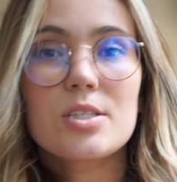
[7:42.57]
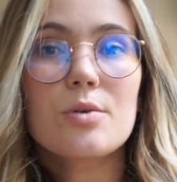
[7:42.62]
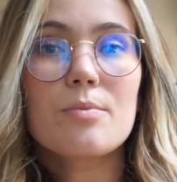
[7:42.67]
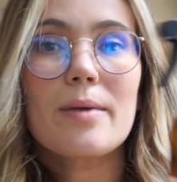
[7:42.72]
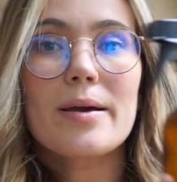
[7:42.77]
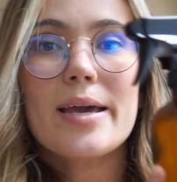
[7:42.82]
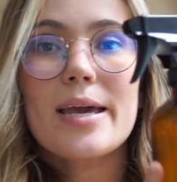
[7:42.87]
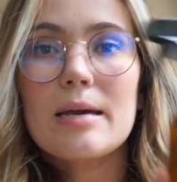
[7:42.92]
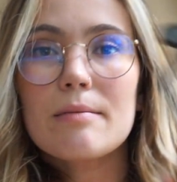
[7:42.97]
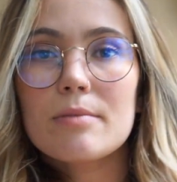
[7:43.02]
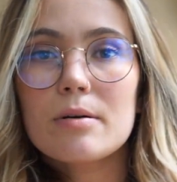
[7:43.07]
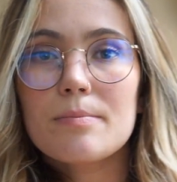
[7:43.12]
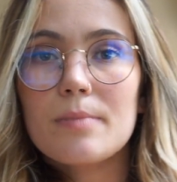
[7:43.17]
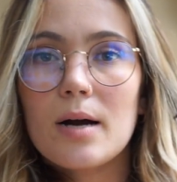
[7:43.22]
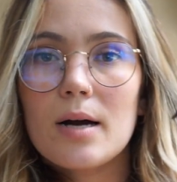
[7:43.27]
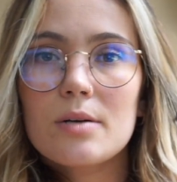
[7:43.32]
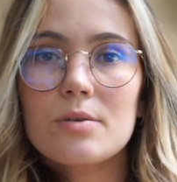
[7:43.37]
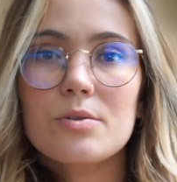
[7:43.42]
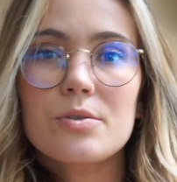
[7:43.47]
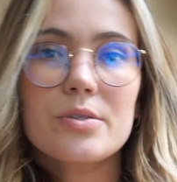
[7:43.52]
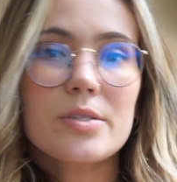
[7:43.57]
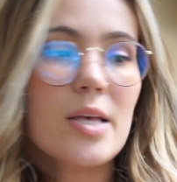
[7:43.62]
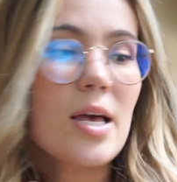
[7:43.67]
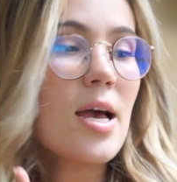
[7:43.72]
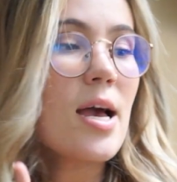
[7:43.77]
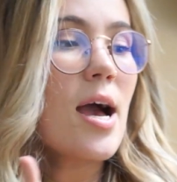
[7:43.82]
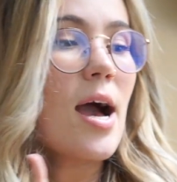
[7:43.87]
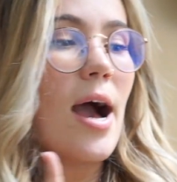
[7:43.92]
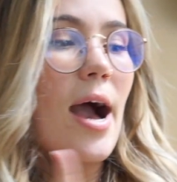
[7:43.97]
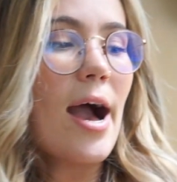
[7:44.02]
So my amber bottles,
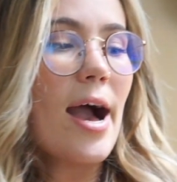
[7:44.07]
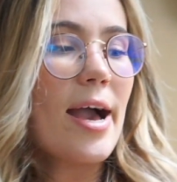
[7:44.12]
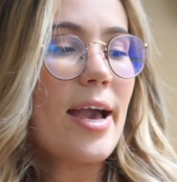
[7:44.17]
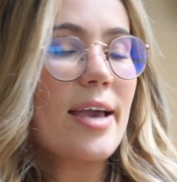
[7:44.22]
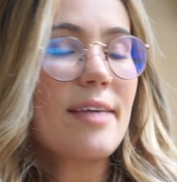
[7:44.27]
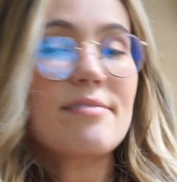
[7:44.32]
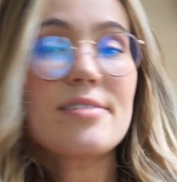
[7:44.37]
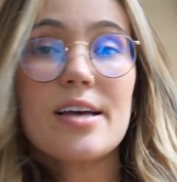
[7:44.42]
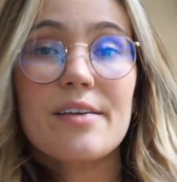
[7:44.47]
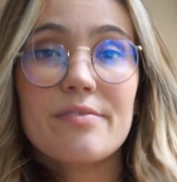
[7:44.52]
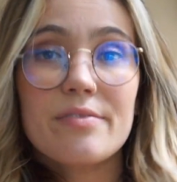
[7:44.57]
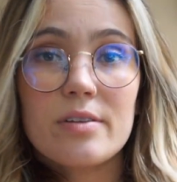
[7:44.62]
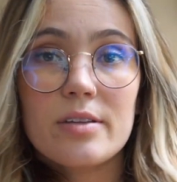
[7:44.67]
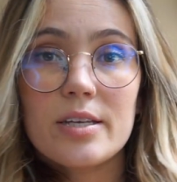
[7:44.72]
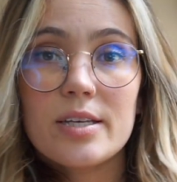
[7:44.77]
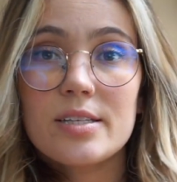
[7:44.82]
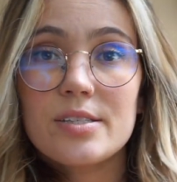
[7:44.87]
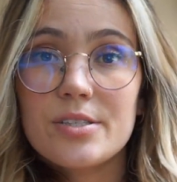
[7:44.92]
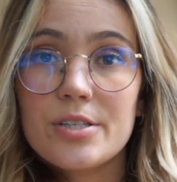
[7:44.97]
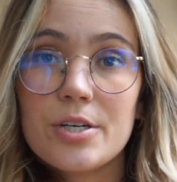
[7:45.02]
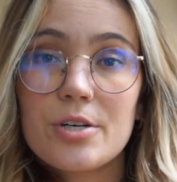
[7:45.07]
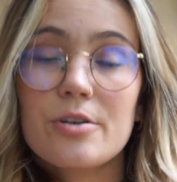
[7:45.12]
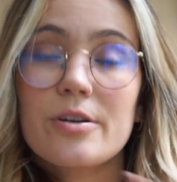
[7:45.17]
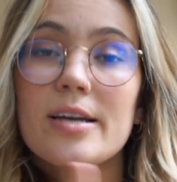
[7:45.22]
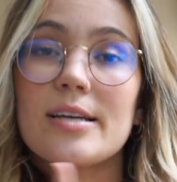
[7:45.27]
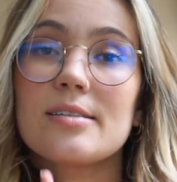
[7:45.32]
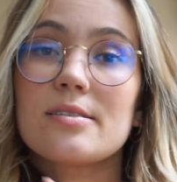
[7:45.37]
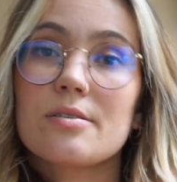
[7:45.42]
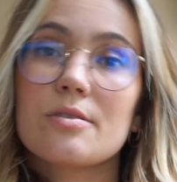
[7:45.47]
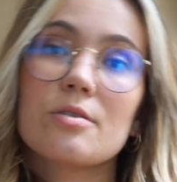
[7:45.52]
I definitely consider
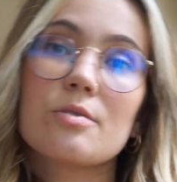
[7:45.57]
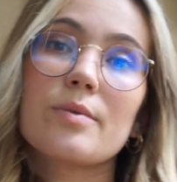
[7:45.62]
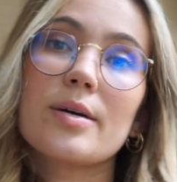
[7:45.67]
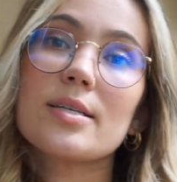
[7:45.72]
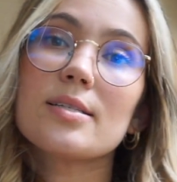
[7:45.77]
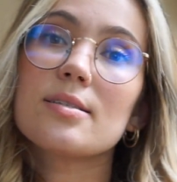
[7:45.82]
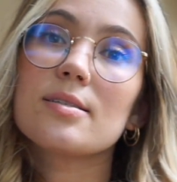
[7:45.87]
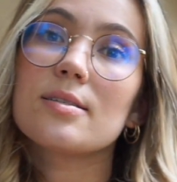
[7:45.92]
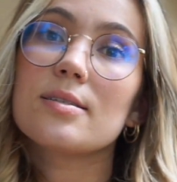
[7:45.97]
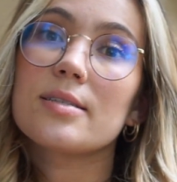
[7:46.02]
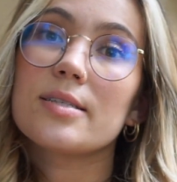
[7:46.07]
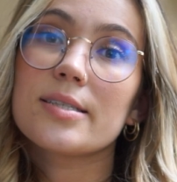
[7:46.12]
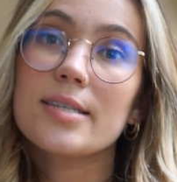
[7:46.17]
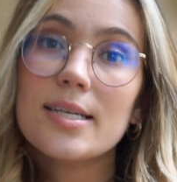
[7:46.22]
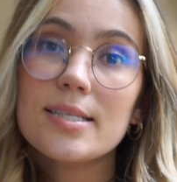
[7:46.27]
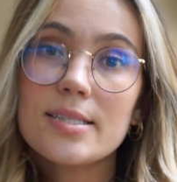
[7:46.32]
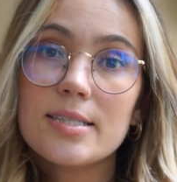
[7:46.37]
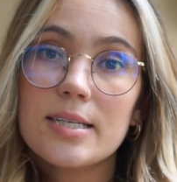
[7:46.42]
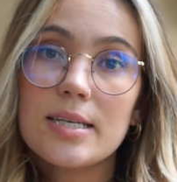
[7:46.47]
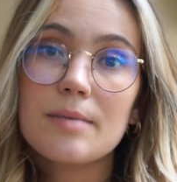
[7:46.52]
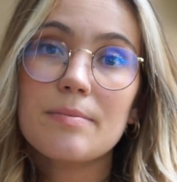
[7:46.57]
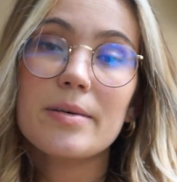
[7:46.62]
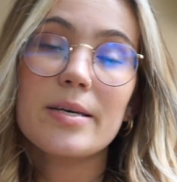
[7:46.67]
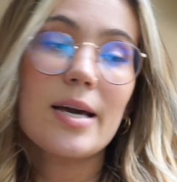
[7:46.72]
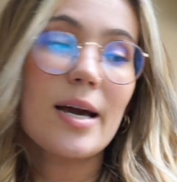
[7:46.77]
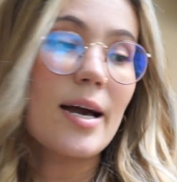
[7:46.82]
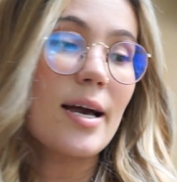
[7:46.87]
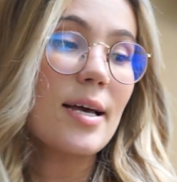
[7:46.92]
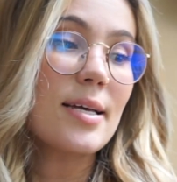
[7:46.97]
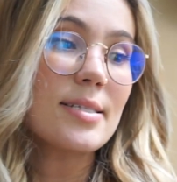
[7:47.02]
a zero waste necessity
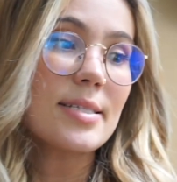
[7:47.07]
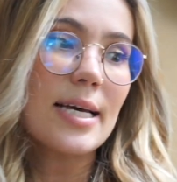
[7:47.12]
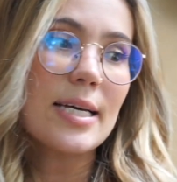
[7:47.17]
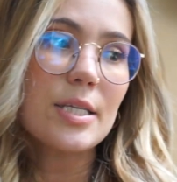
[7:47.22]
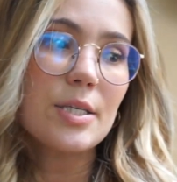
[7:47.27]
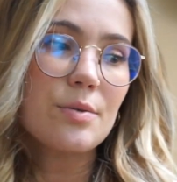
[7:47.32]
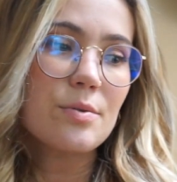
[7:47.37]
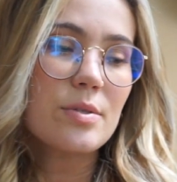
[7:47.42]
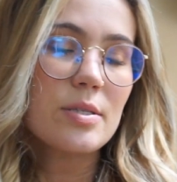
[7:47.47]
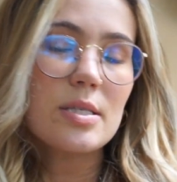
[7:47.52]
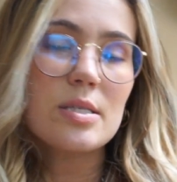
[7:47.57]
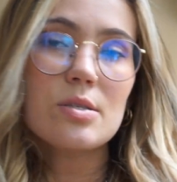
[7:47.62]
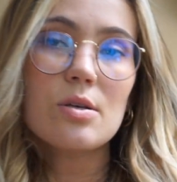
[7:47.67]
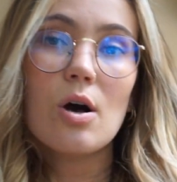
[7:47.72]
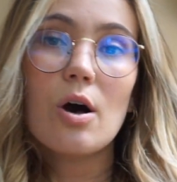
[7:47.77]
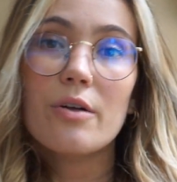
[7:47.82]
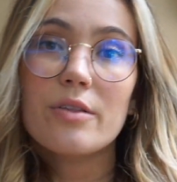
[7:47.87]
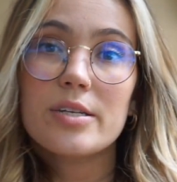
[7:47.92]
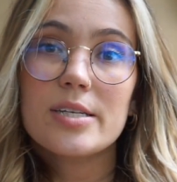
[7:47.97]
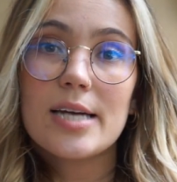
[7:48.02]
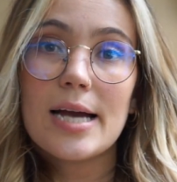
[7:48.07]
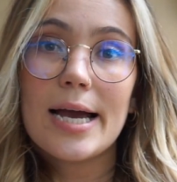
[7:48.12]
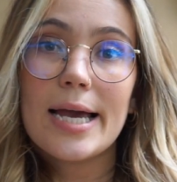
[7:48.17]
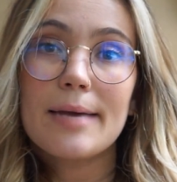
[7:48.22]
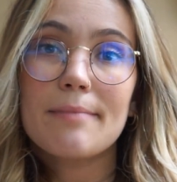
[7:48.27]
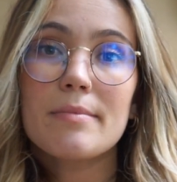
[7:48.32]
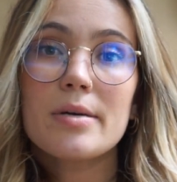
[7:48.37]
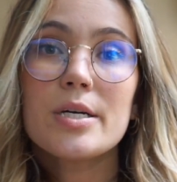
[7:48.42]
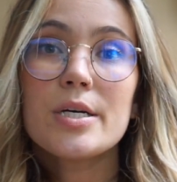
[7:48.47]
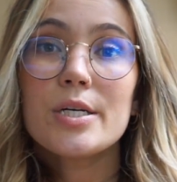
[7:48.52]
because I use these all the
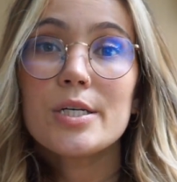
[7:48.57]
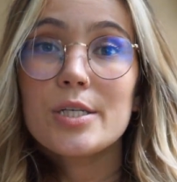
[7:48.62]
time,